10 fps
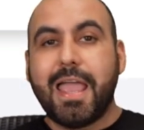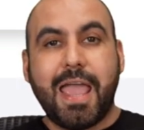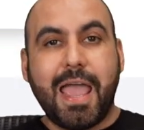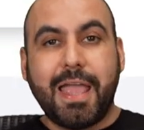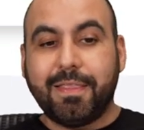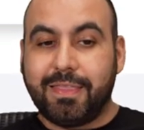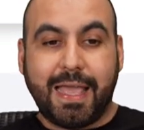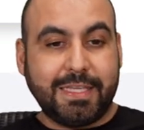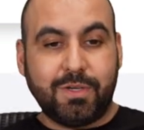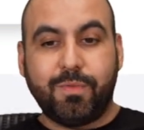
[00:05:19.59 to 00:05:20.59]
And
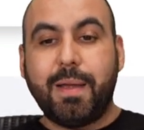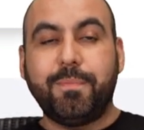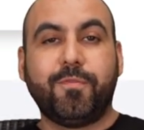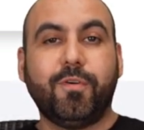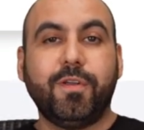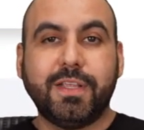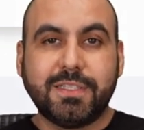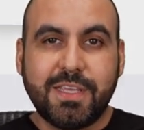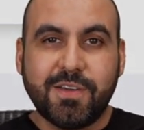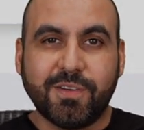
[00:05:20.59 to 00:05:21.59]
that's a wrap for
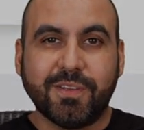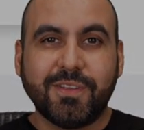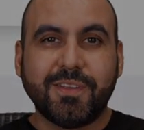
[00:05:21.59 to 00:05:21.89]
this deal.